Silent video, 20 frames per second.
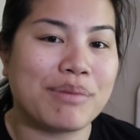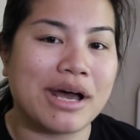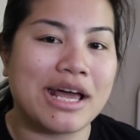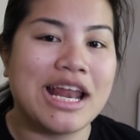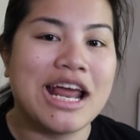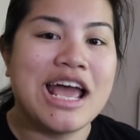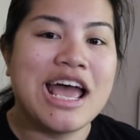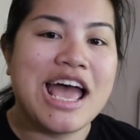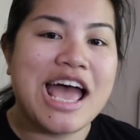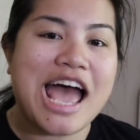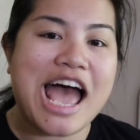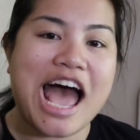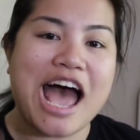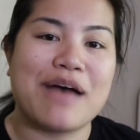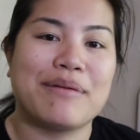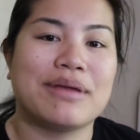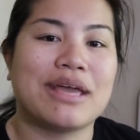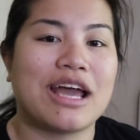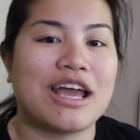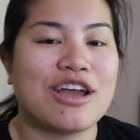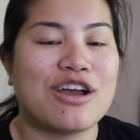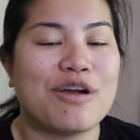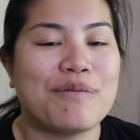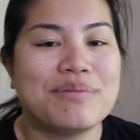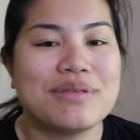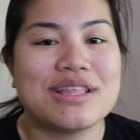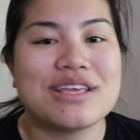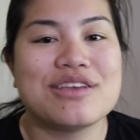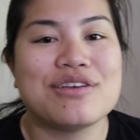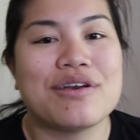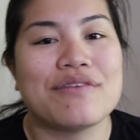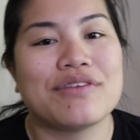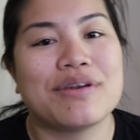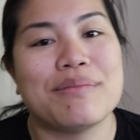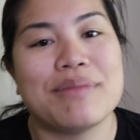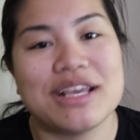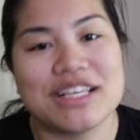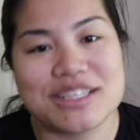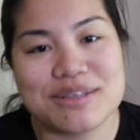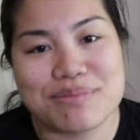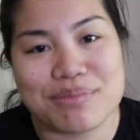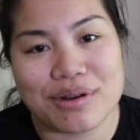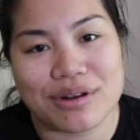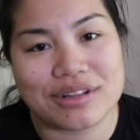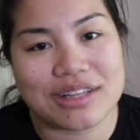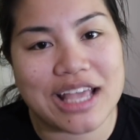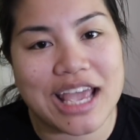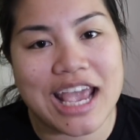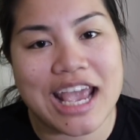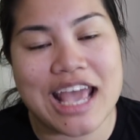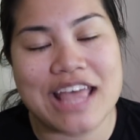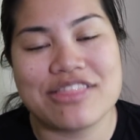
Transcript: But Abby, I hope that you have an amazing birthday,